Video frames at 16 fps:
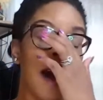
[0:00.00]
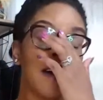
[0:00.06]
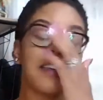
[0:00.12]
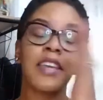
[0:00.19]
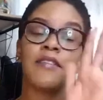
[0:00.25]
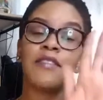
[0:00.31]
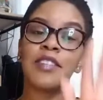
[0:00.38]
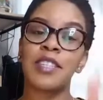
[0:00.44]

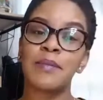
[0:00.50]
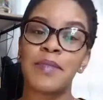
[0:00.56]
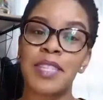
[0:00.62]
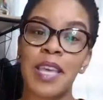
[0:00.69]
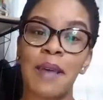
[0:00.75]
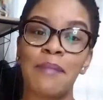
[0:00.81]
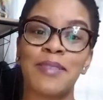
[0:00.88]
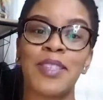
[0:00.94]
I'll give you
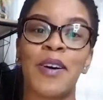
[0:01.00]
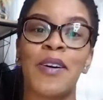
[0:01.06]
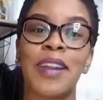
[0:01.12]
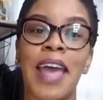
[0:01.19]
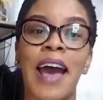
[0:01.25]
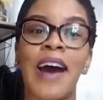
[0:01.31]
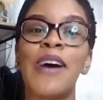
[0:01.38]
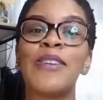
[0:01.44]
some tips
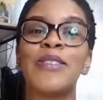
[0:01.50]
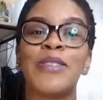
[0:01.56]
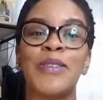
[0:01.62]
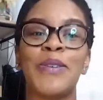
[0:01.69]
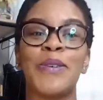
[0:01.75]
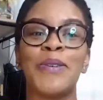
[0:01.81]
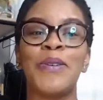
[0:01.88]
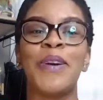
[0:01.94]
on how
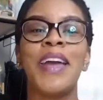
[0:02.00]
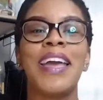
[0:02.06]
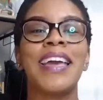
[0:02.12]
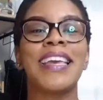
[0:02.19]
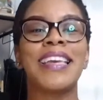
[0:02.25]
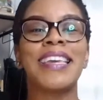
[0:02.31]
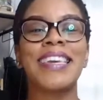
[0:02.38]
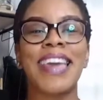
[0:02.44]
to
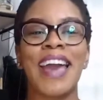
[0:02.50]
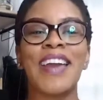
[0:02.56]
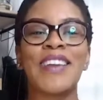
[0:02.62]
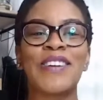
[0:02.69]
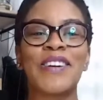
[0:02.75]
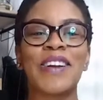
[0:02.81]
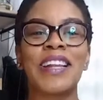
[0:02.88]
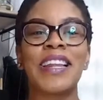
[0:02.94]

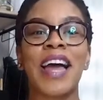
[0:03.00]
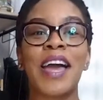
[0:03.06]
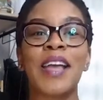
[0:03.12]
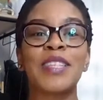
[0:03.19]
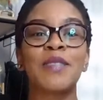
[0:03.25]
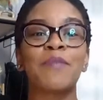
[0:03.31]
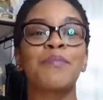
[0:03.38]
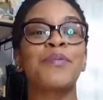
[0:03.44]
get your
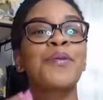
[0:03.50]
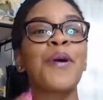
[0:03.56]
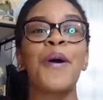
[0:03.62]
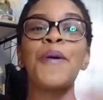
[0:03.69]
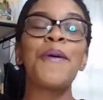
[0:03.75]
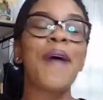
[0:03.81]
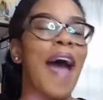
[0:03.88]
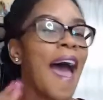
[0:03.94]
clients
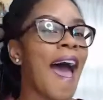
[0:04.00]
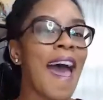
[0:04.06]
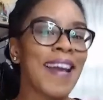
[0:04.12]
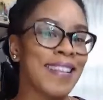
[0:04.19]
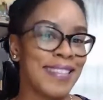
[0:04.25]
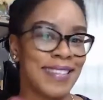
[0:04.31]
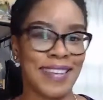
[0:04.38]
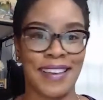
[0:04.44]

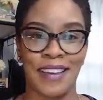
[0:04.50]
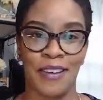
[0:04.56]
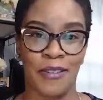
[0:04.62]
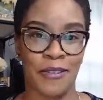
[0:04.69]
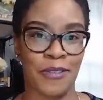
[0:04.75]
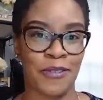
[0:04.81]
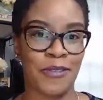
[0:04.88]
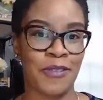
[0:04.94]

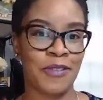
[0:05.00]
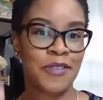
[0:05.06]
proactive,